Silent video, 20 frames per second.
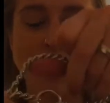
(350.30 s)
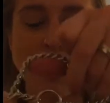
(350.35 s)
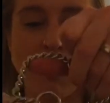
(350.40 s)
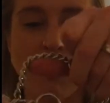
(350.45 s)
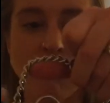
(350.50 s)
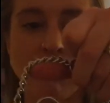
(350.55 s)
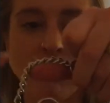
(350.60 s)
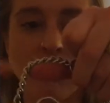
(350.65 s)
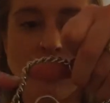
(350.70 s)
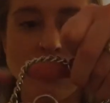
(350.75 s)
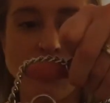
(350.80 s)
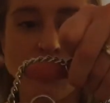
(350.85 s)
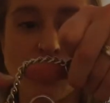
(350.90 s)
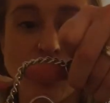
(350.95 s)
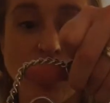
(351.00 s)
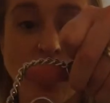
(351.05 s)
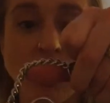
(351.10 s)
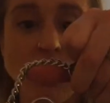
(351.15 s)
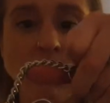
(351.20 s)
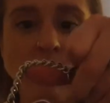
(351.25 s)
of the
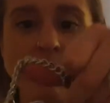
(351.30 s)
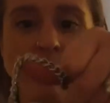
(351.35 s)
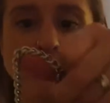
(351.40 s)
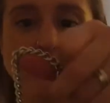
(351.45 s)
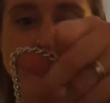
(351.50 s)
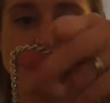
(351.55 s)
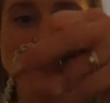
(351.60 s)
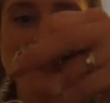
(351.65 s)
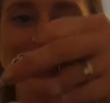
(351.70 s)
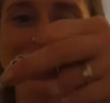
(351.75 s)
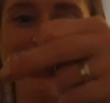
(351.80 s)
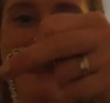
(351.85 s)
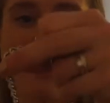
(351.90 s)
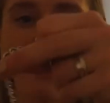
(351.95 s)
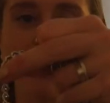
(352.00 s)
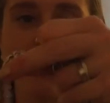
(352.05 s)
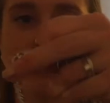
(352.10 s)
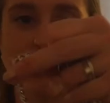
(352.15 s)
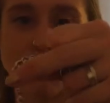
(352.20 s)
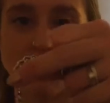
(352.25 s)
chain from
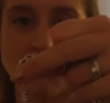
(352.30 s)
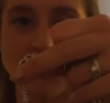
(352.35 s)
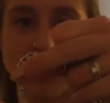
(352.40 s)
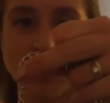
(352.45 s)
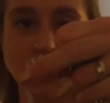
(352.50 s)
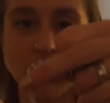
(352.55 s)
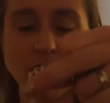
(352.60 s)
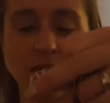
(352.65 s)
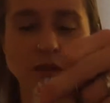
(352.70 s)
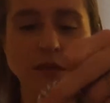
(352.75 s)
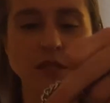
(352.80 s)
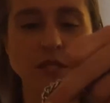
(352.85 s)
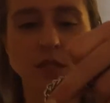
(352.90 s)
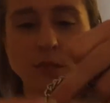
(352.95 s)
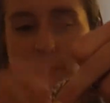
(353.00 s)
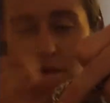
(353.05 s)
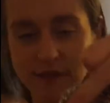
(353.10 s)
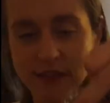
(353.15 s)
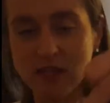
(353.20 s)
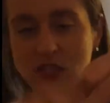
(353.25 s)
sliding through here
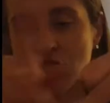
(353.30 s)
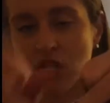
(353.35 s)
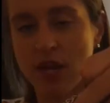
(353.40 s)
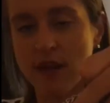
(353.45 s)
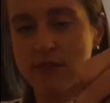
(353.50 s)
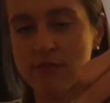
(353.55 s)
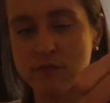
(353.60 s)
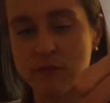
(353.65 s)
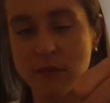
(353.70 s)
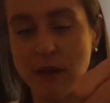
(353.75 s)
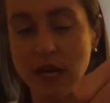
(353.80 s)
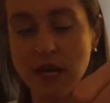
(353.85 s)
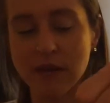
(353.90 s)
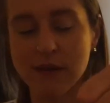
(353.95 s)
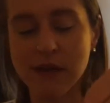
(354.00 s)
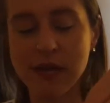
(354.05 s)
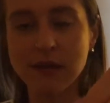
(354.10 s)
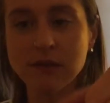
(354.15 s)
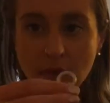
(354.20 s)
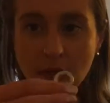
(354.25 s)
to prevent the chain from spinning
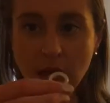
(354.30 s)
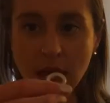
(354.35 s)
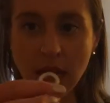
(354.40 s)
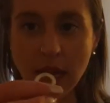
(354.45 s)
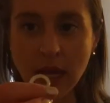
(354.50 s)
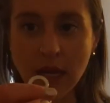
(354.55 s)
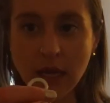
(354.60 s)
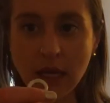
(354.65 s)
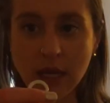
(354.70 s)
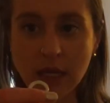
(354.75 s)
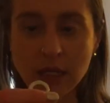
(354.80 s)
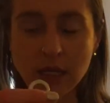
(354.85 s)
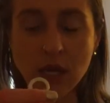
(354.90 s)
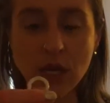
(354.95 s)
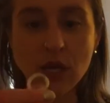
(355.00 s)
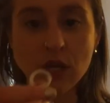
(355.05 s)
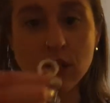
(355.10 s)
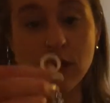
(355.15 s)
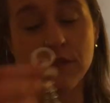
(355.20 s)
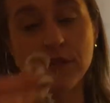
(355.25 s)
around. And
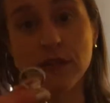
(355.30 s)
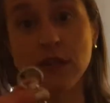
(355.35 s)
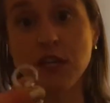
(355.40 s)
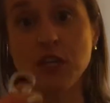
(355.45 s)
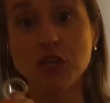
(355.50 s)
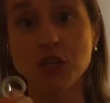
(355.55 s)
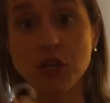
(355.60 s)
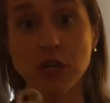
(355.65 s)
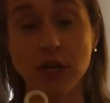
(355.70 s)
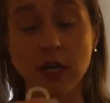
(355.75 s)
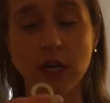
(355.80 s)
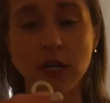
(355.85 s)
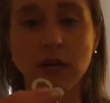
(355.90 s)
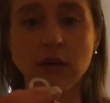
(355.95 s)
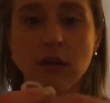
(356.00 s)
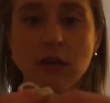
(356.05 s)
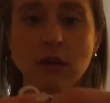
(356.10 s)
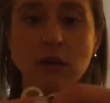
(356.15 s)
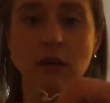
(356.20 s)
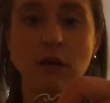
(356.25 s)
you have your leash hook,
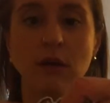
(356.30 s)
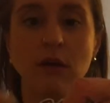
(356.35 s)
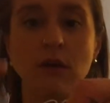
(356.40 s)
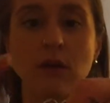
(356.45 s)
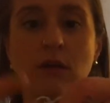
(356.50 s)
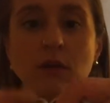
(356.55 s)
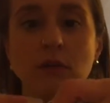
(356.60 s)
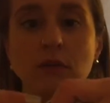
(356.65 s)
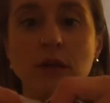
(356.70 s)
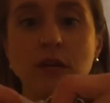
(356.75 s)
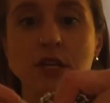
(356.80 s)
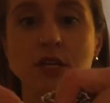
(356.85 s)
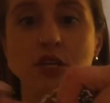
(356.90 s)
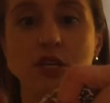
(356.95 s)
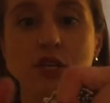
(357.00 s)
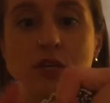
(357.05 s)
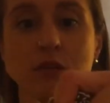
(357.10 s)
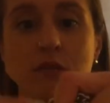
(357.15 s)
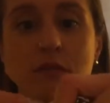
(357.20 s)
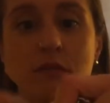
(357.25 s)

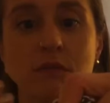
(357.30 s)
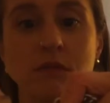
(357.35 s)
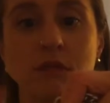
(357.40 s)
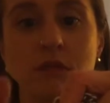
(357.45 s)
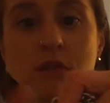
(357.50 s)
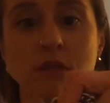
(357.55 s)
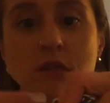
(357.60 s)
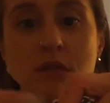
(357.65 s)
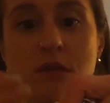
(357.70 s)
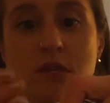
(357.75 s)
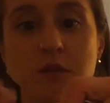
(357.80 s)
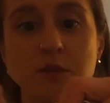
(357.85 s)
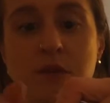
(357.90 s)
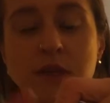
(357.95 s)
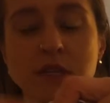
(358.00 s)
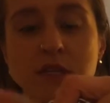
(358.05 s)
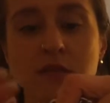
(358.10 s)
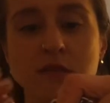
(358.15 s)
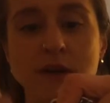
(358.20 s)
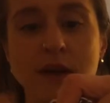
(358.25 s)
which
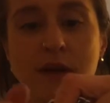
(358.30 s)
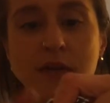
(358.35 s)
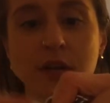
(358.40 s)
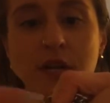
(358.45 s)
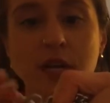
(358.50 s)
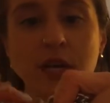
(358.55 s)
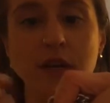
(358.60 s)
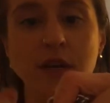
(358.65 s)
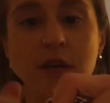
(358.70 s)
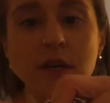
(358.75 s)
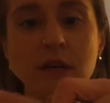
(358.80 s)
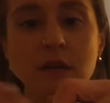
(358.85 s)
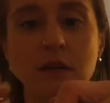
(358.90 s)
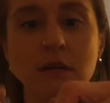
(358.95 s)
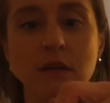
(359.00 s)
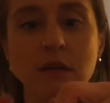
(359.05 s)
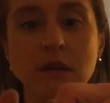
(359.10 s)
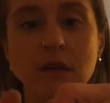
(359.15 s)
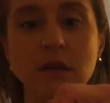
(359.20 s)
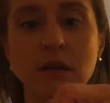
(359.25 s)
spins around here
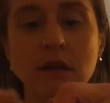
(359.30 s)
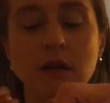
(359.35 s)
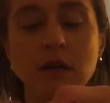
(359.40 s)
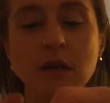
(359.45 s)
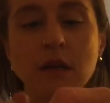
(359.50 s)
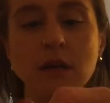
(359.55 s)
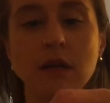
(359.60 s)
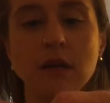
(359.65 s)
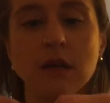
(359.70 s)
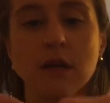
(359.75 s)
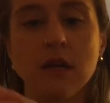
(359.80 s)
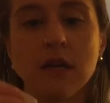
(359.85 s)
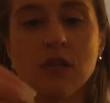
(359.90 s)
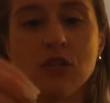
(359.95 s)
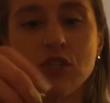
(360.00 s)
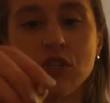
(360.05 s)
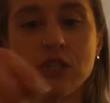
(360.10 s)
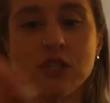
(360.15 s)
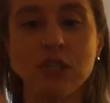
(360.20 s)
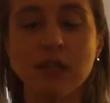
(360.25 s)

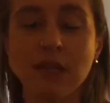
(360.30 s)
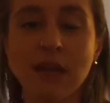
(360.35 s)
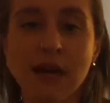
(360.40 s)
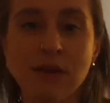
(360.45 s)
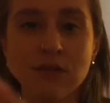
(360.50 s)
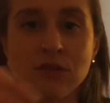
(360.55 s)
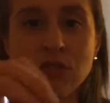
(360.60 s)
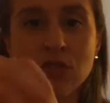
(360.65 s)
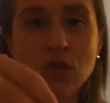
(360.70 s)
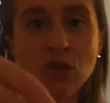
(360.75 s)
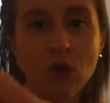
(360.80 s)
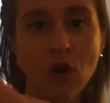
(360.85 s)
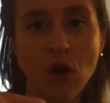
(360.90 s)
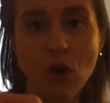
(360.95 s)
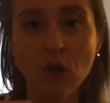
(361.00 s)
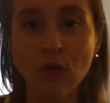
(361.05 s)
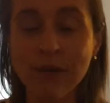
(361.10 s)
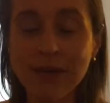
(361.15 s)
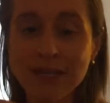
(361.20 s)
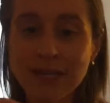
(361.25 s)
and just allows to
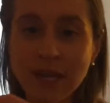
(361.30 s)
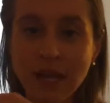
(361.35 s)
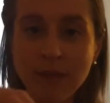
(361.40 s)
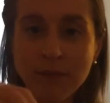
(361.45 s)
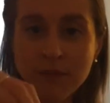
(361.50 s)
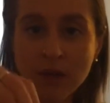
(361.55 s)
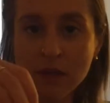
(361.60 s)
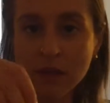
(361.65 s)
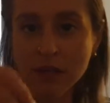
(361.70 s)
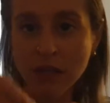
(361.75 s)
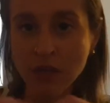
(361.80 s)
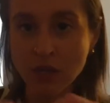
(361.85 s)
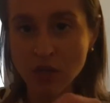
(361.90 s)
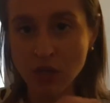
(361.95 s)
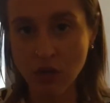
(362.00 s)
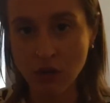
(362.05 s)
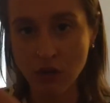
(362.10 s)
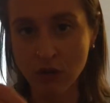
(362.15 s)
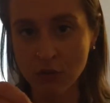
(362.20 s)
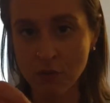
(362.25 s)
always keep the leash
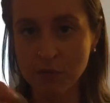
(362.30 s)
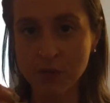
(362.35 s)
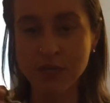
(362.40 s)
in a good